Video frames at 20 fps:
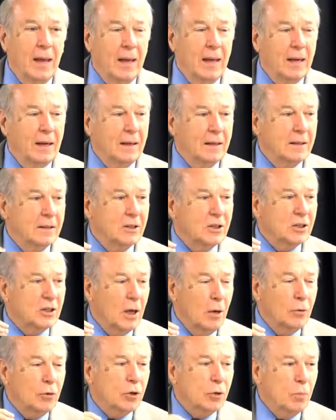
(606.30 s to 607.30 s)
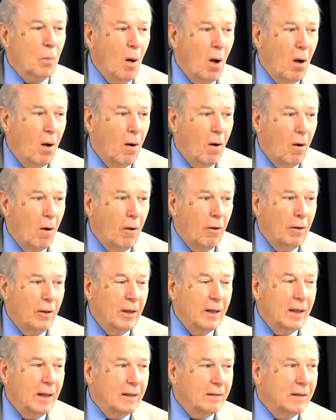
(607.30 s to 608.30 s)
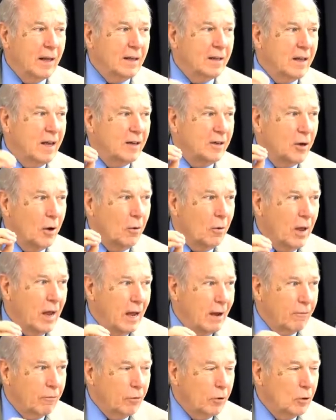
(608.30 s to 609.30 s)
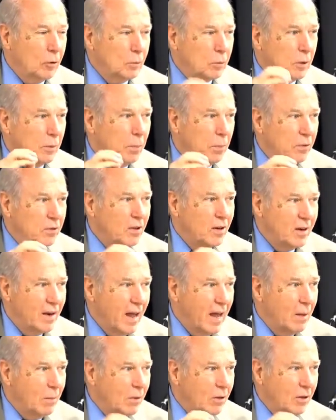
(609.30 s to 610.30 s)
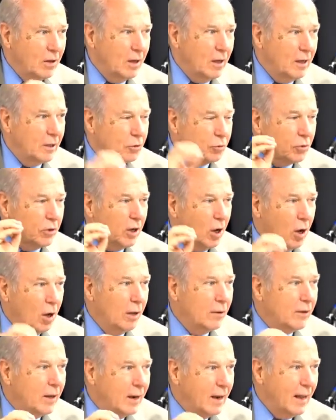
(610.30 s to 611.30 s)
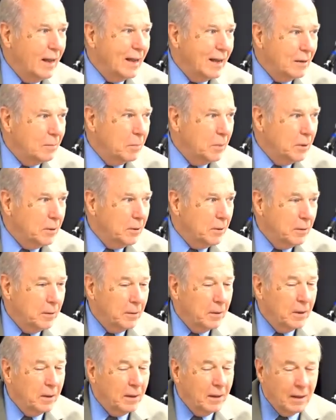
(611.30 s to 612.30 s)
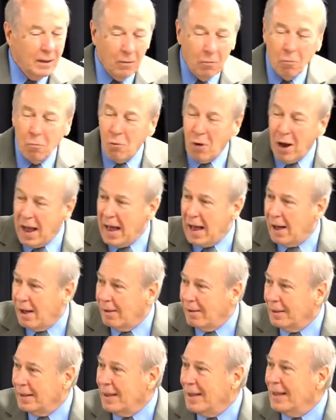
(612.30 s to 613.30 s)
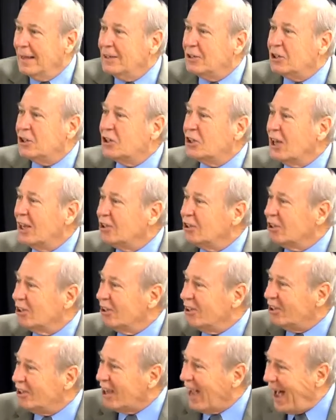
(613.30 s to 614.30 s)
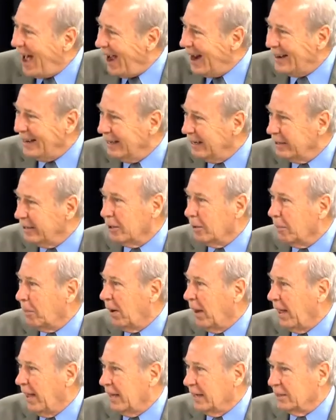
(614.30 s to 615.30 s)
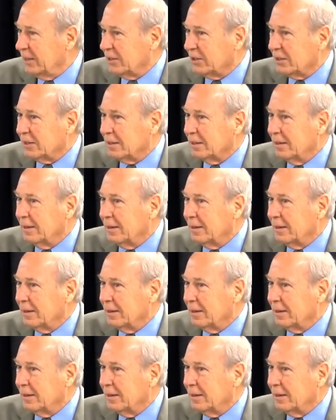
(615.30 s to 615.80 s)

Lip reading: it is so small that they don't have room to put the name of the country on the name. Wow. Such a tiny little place,